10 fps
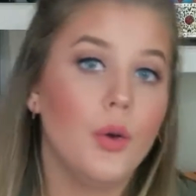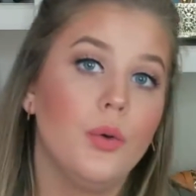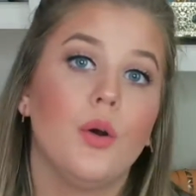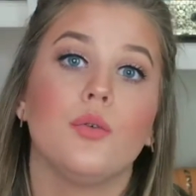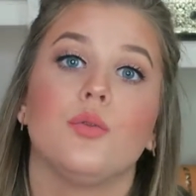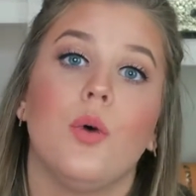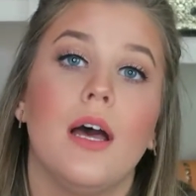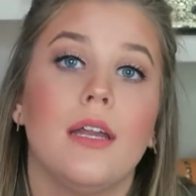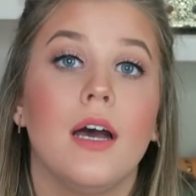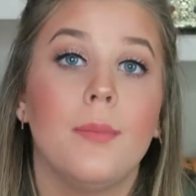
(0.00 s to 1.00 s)
who knows
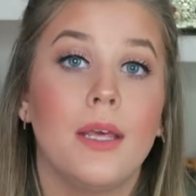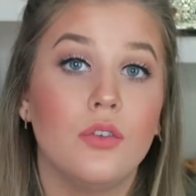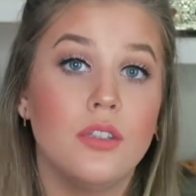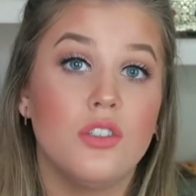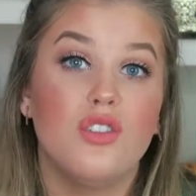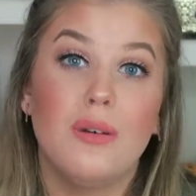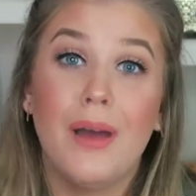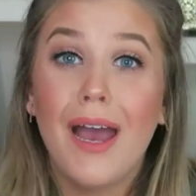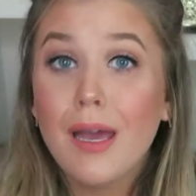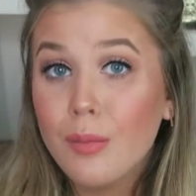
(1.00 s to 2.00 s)
what, I use these to trim
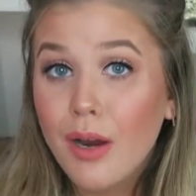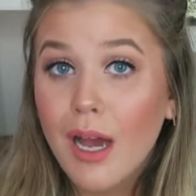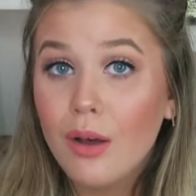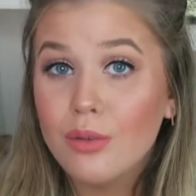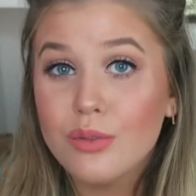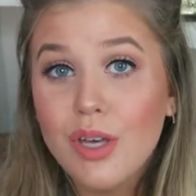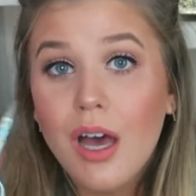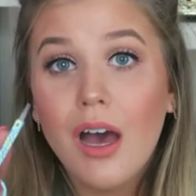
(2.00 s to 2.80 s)
my eyebrows.